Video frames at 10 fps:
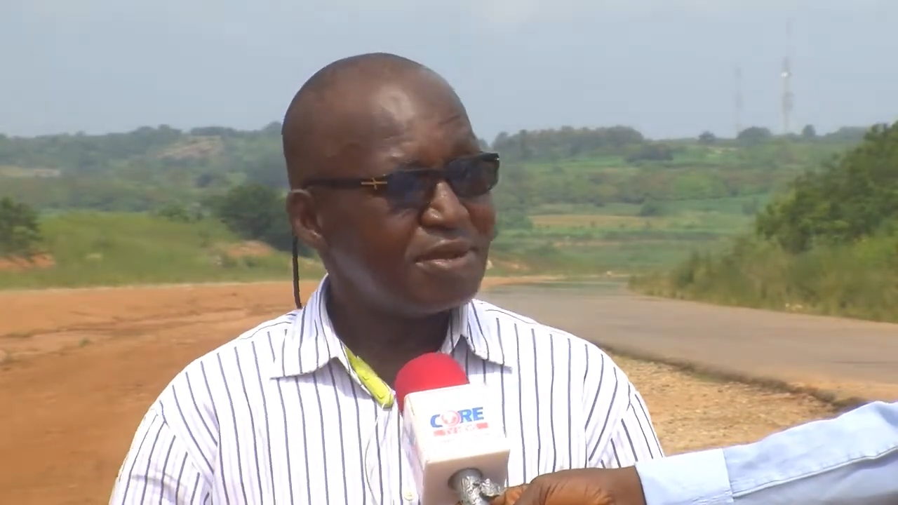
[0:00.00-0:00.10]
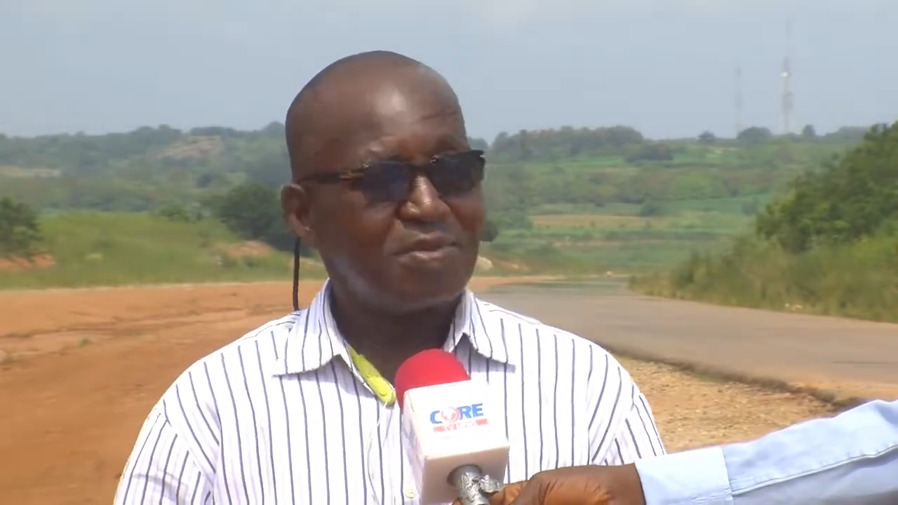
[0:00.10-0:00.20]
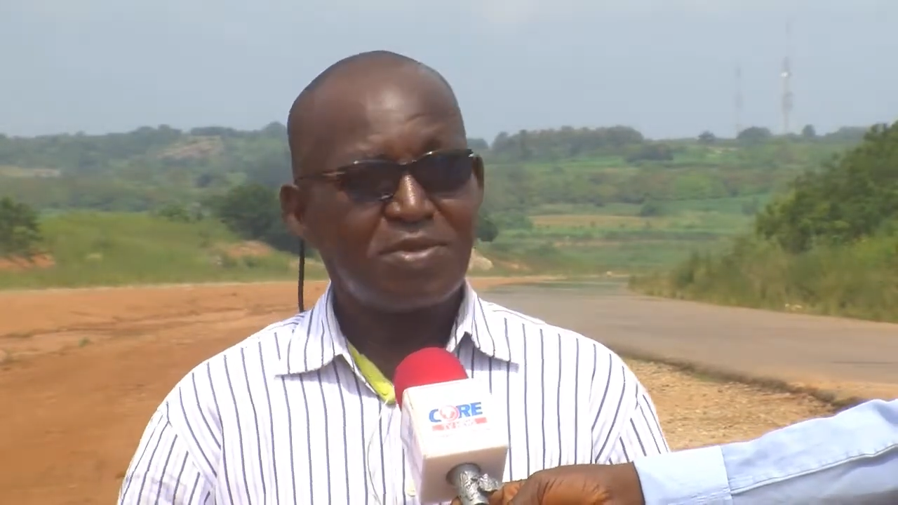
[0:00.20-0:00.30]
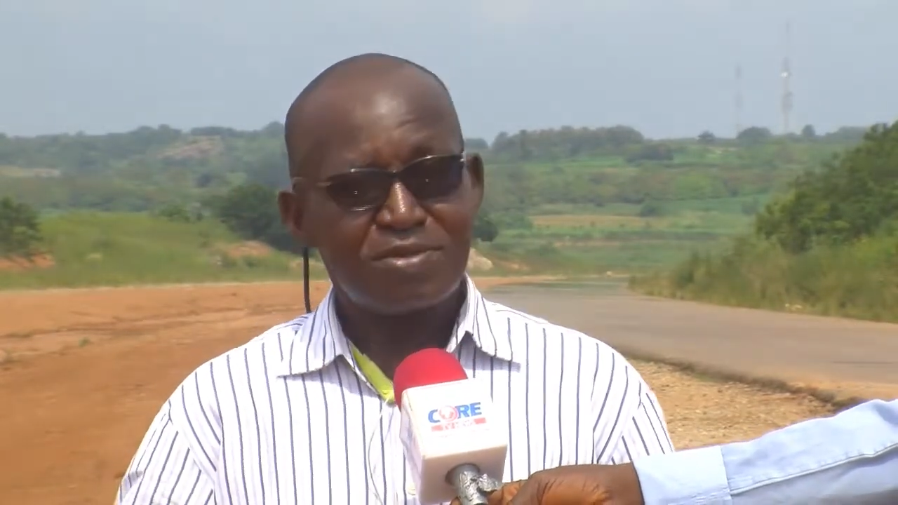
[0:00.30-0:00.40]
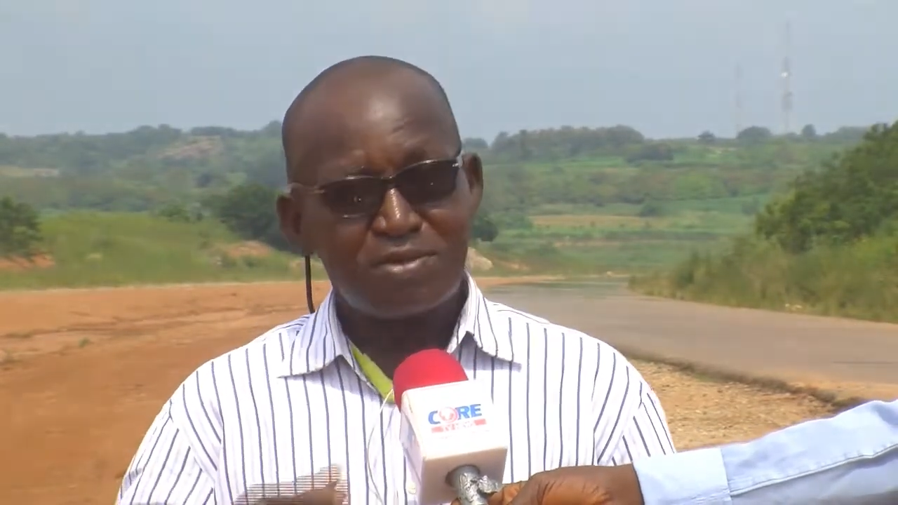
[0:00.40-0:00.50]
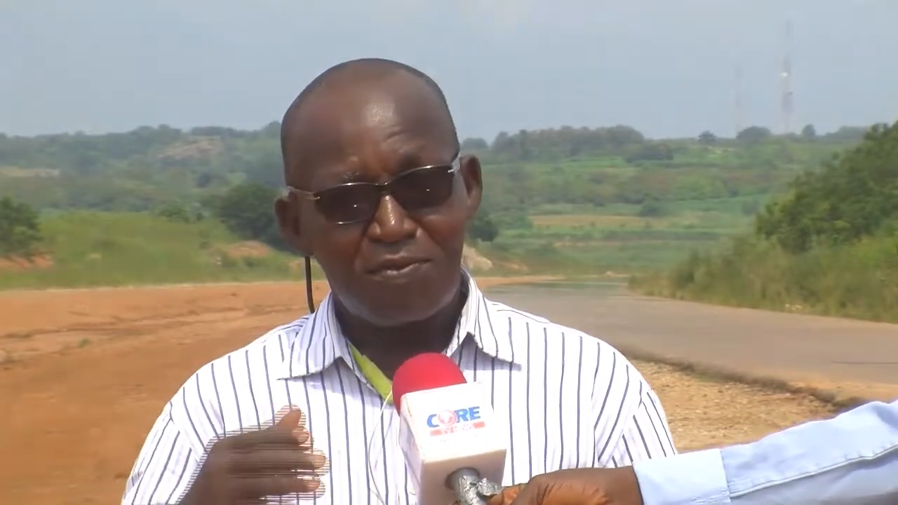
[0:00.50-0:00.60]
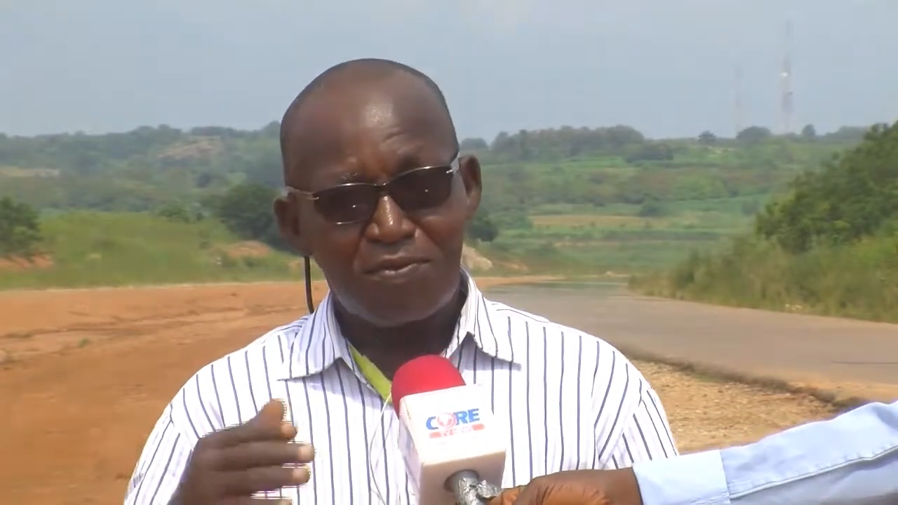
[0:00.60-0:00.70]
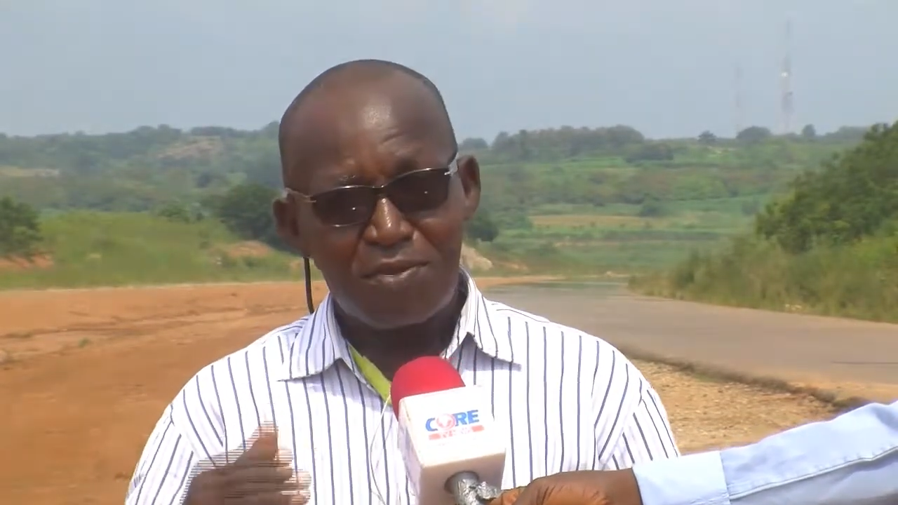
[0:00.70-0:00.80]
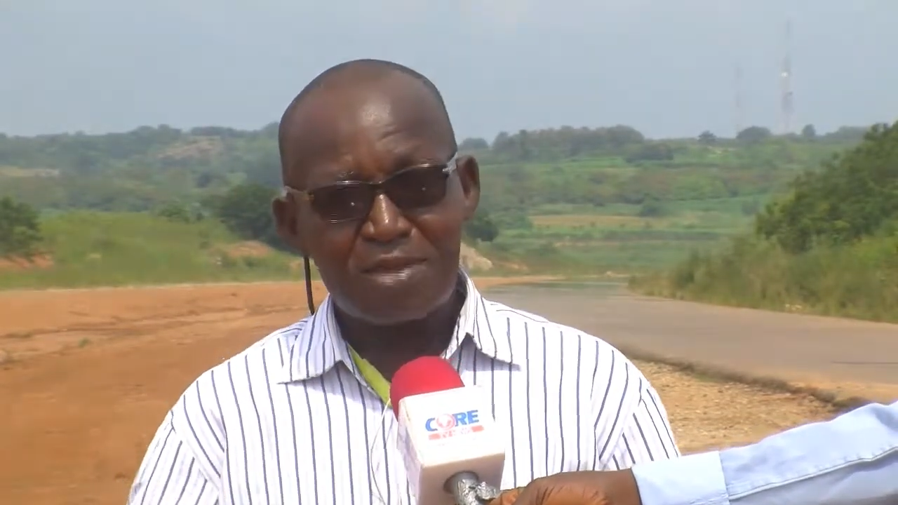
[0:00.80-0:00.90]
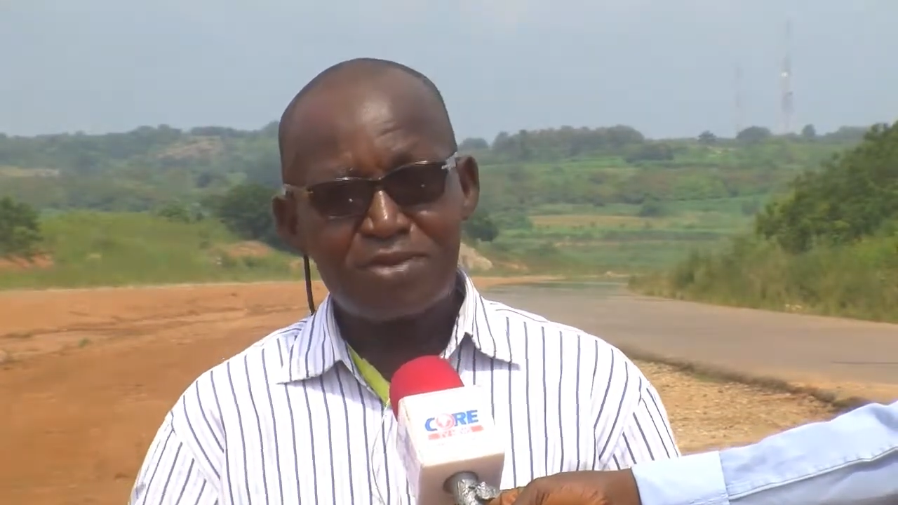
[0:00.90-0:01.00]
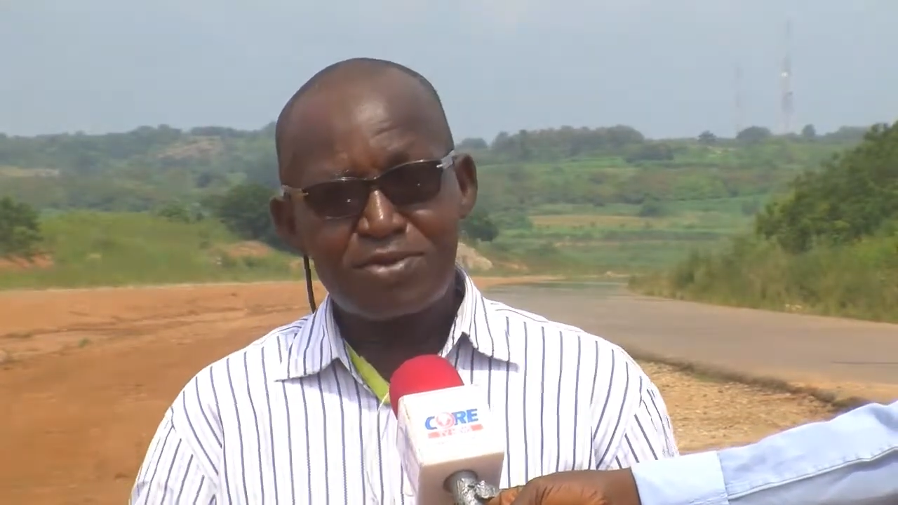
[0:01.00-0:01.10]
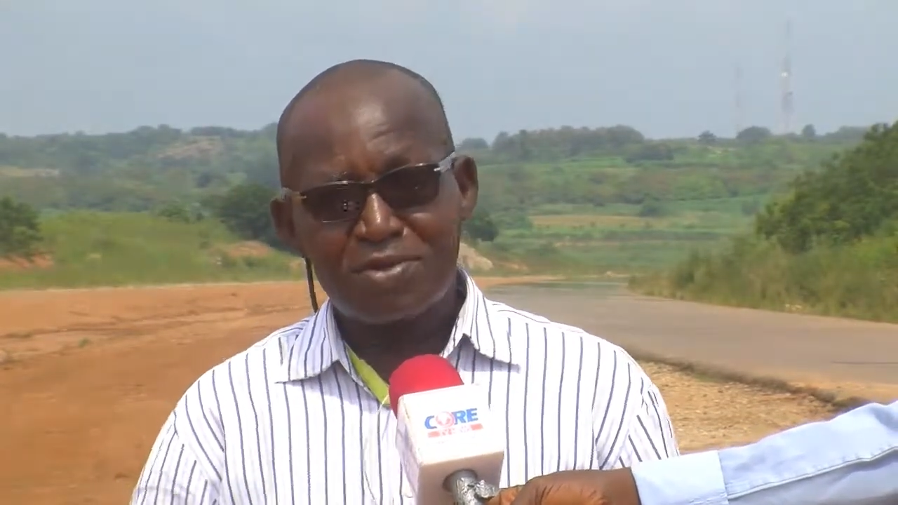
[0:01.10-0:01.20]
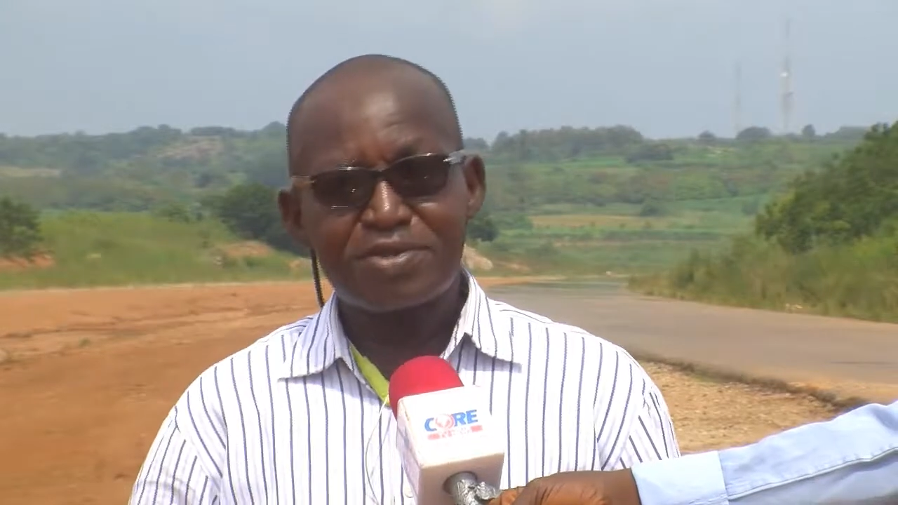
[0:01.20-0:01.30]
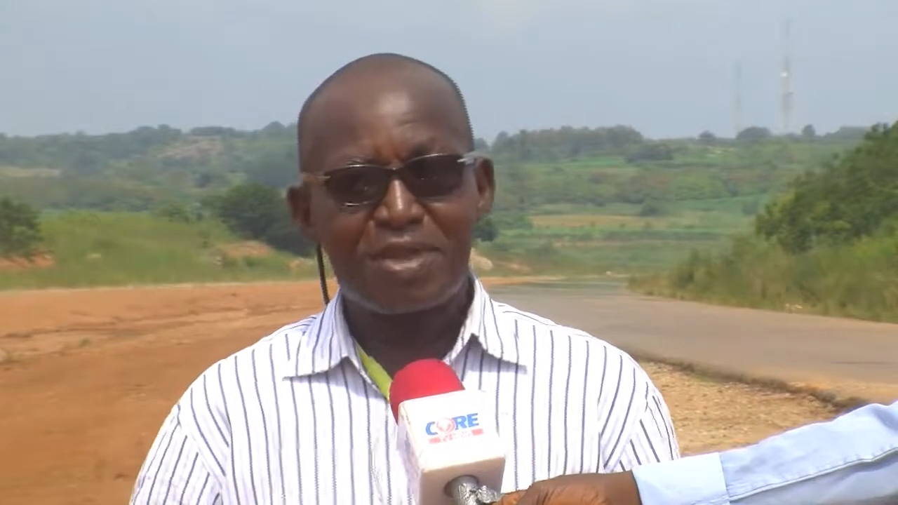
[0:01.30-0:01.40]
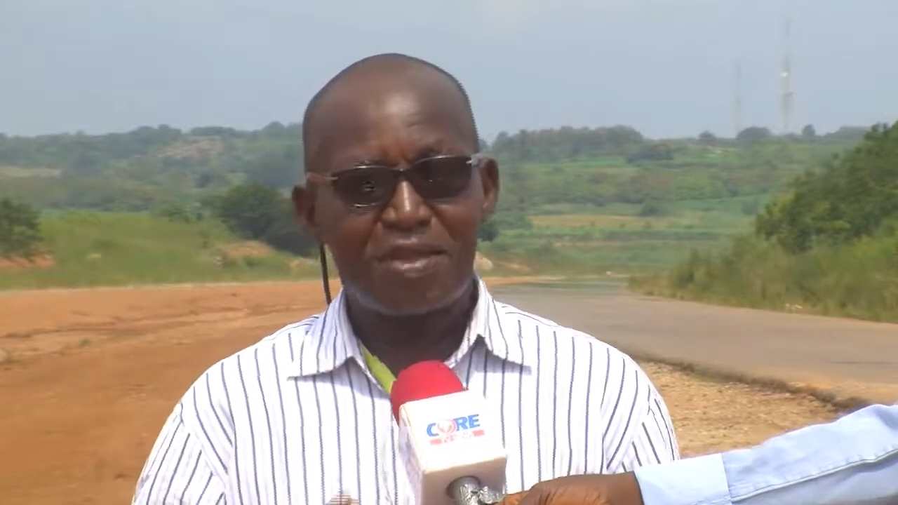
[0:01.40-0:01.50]
But some
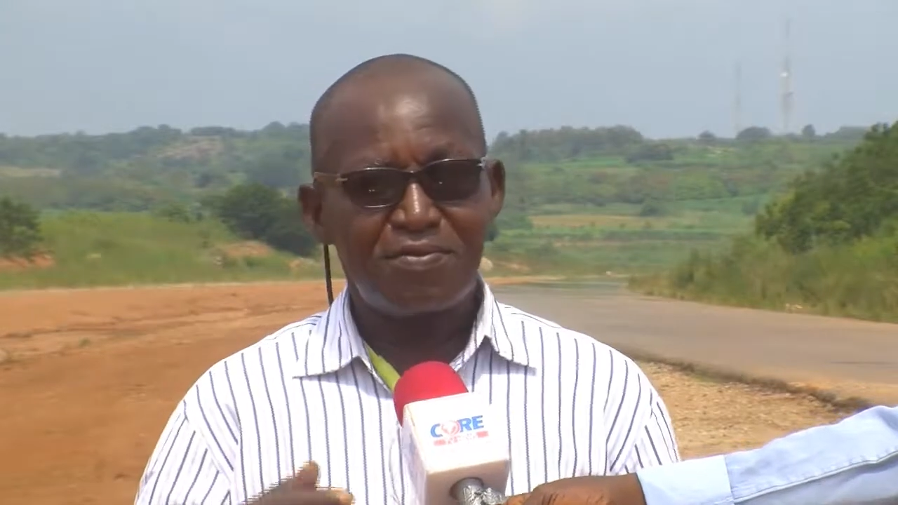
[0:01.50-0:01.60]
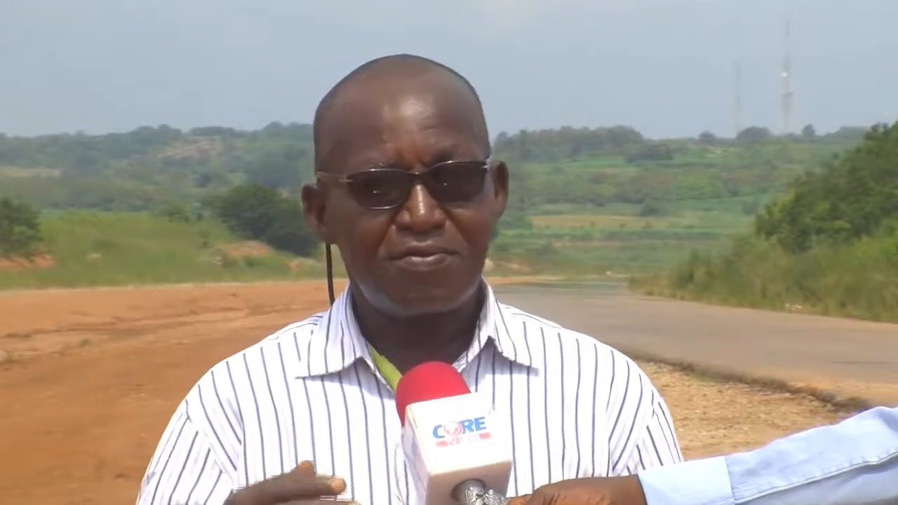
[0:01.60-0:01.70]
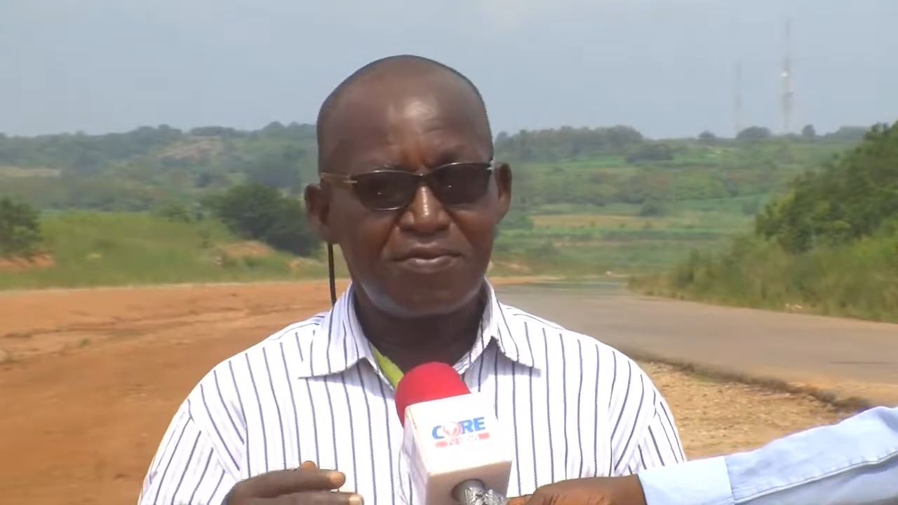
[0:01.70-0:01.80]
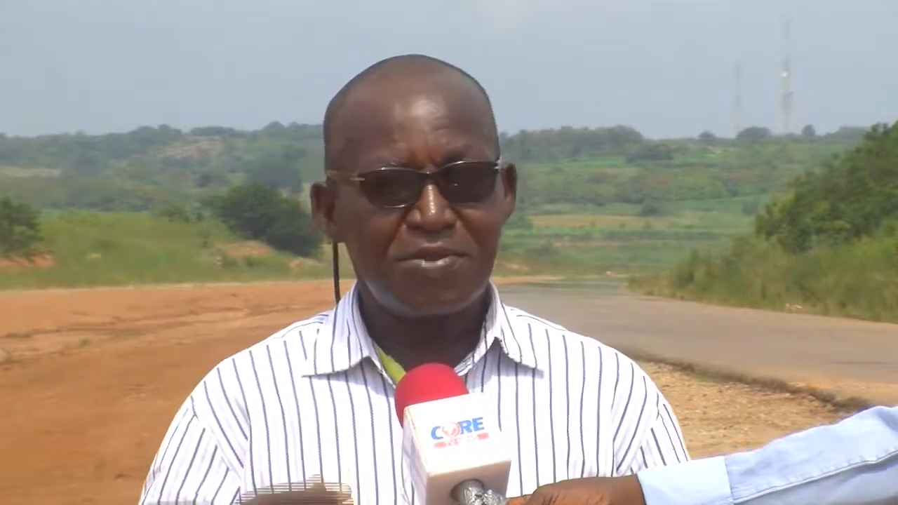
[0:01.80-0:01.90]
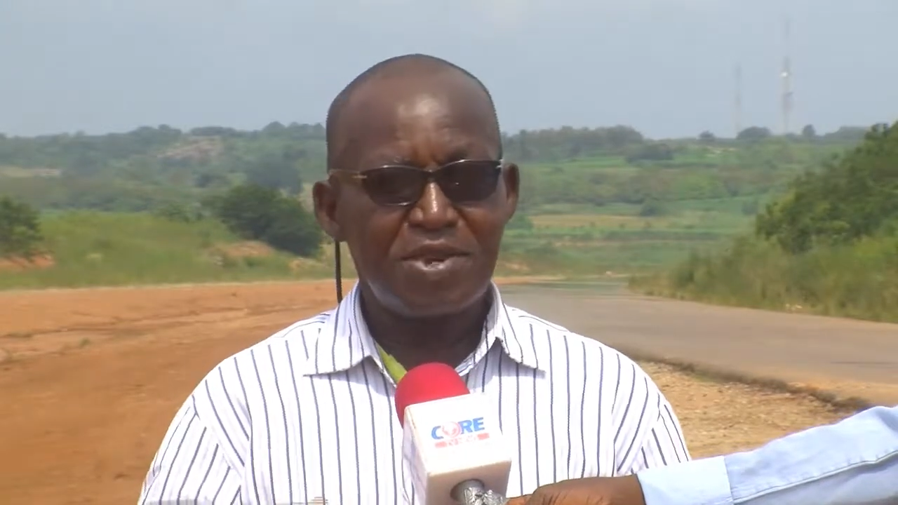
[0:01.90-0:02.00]
factors have